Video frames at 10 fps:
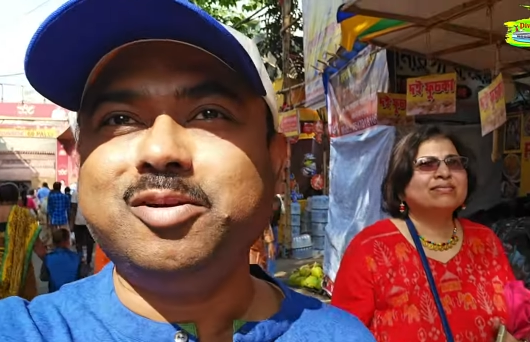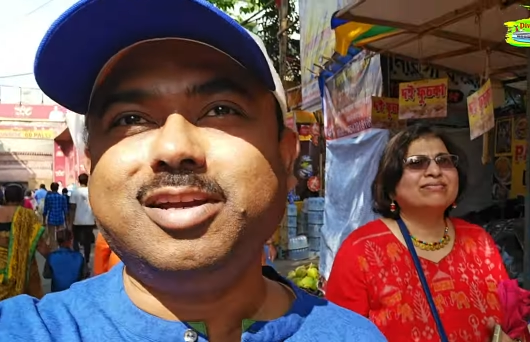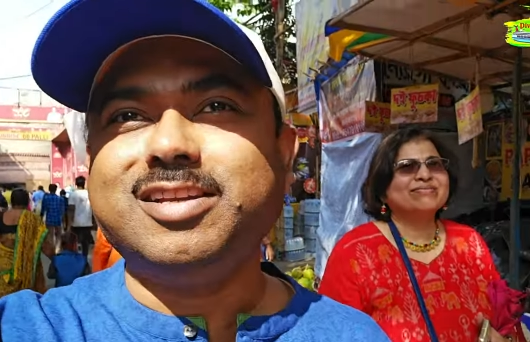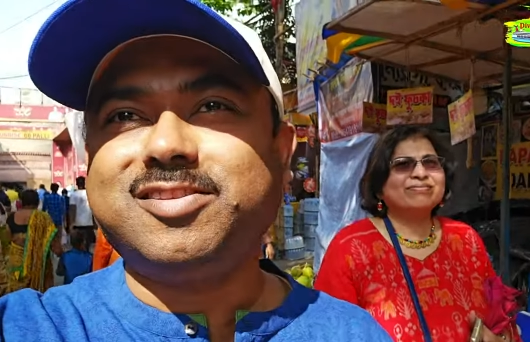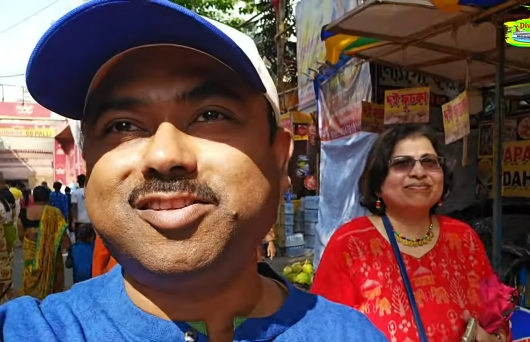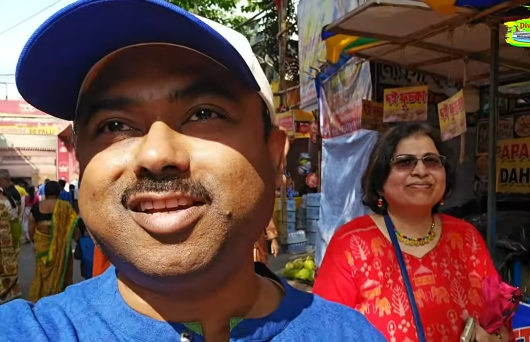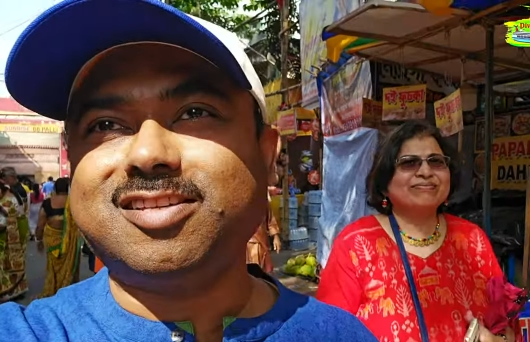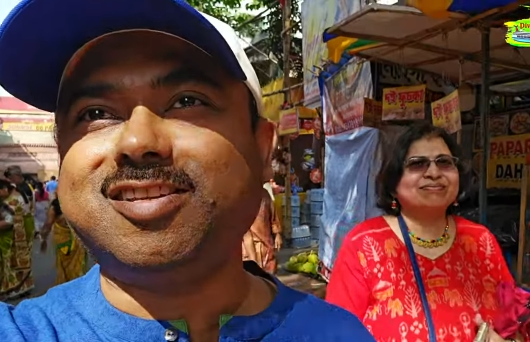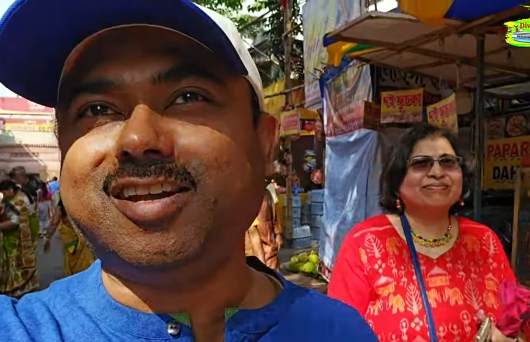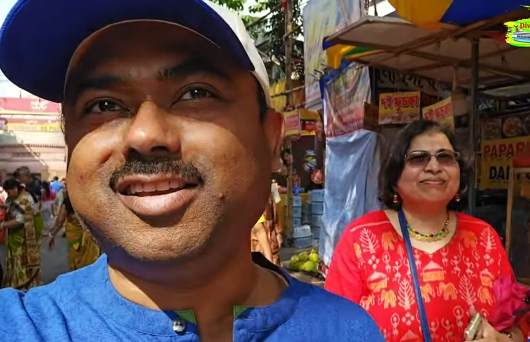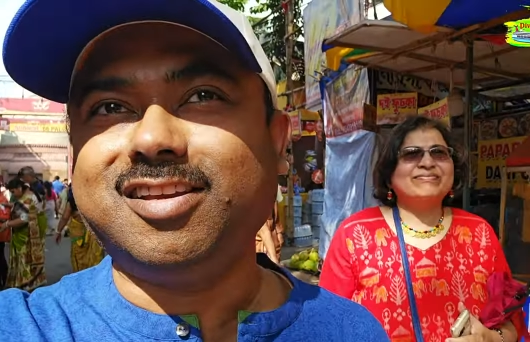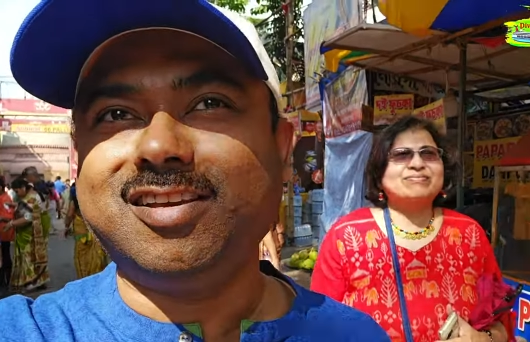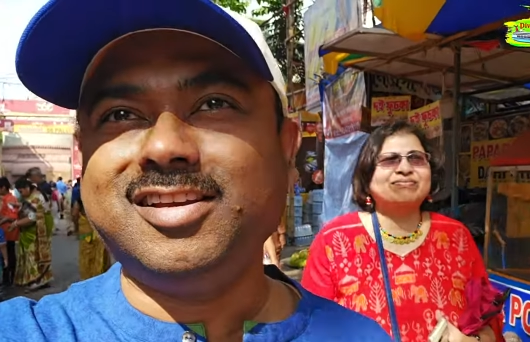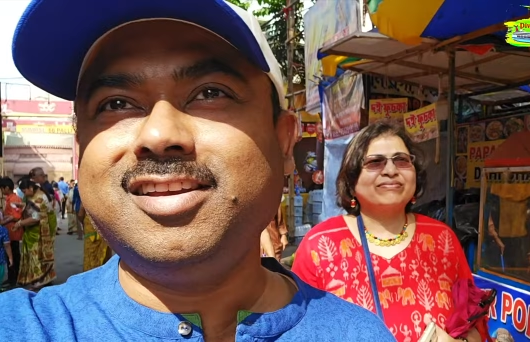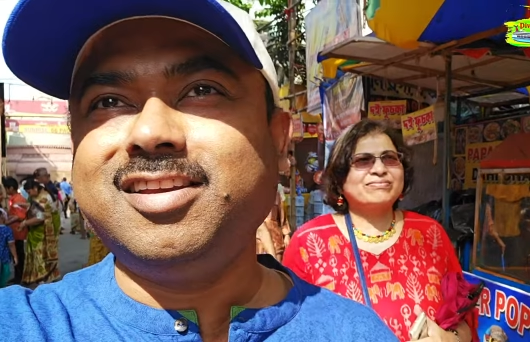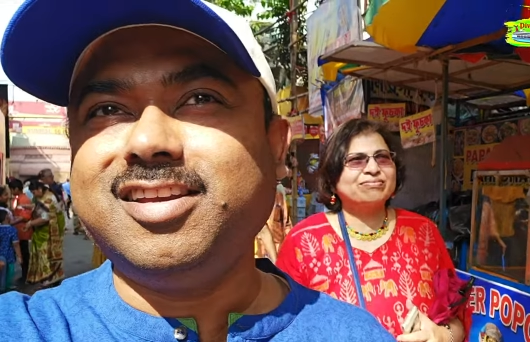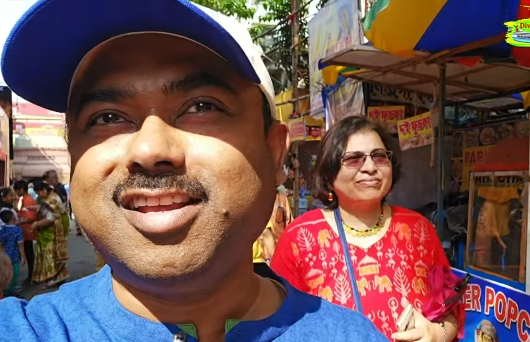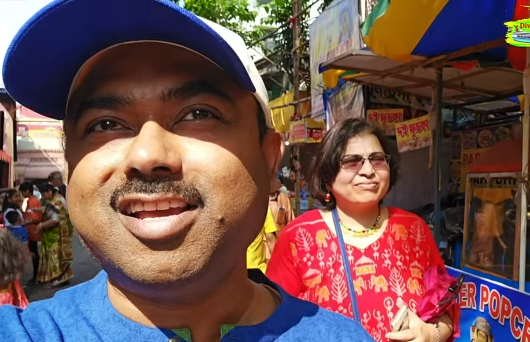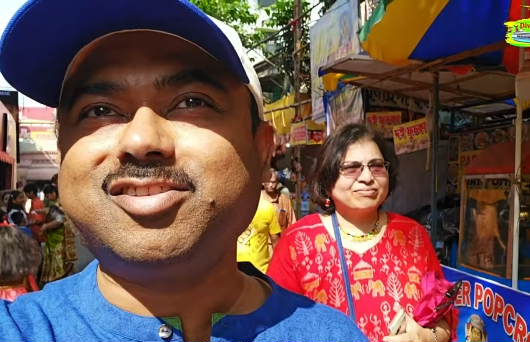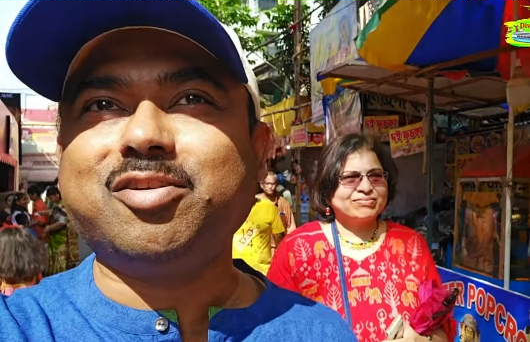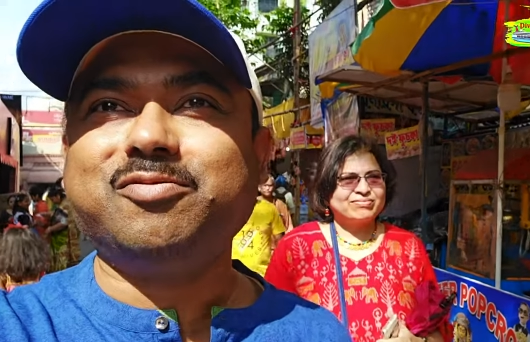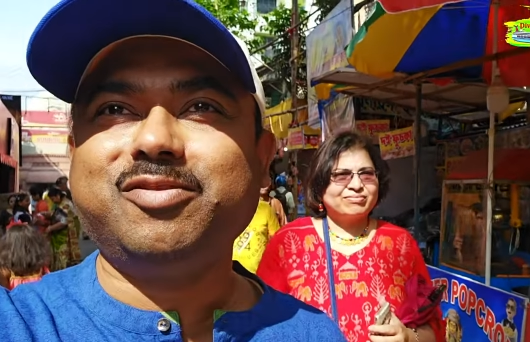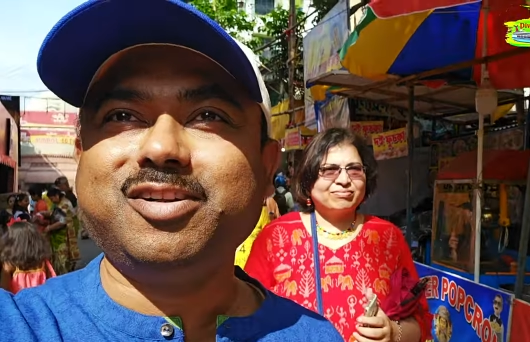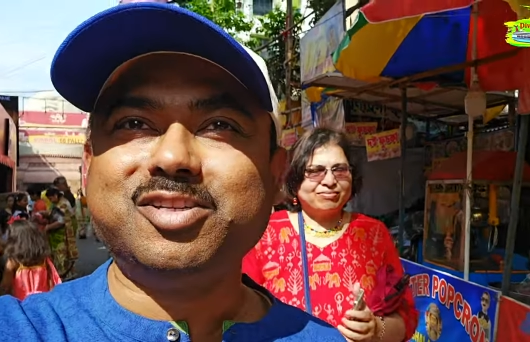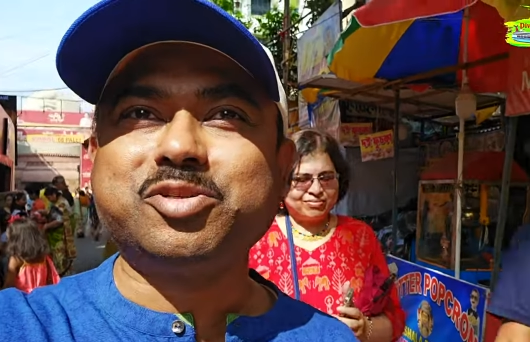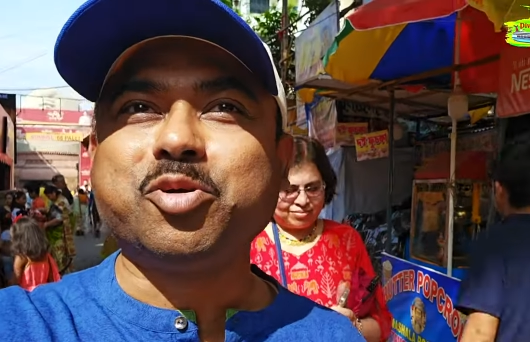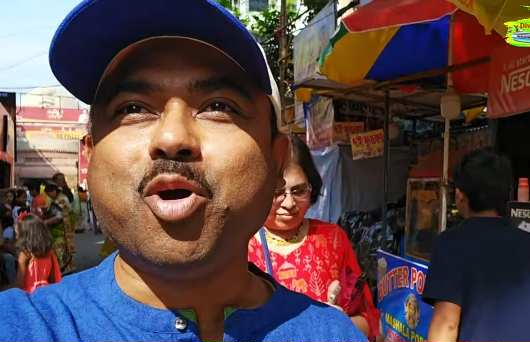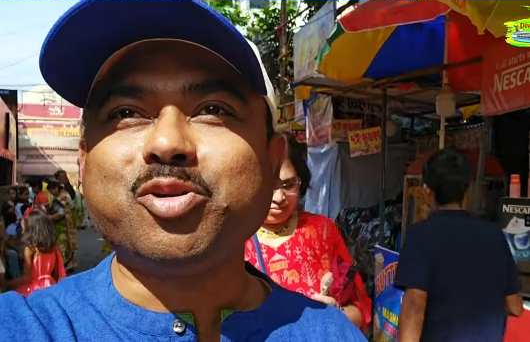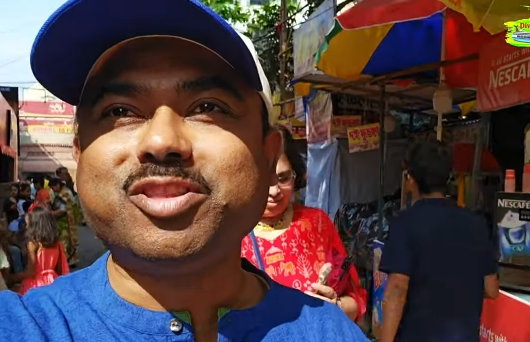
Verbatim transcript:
Speaker 1: it's just stunning. It has got very strong